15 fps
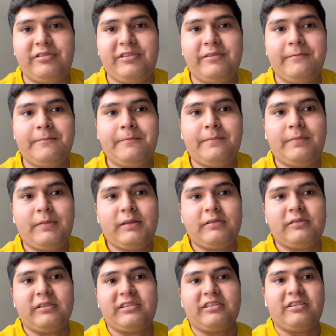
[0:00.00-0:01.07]

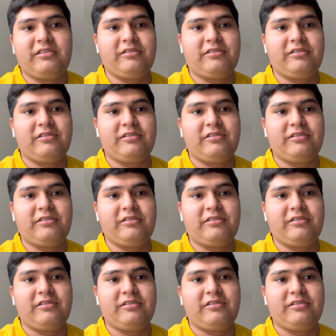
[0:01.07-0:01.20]
So let's get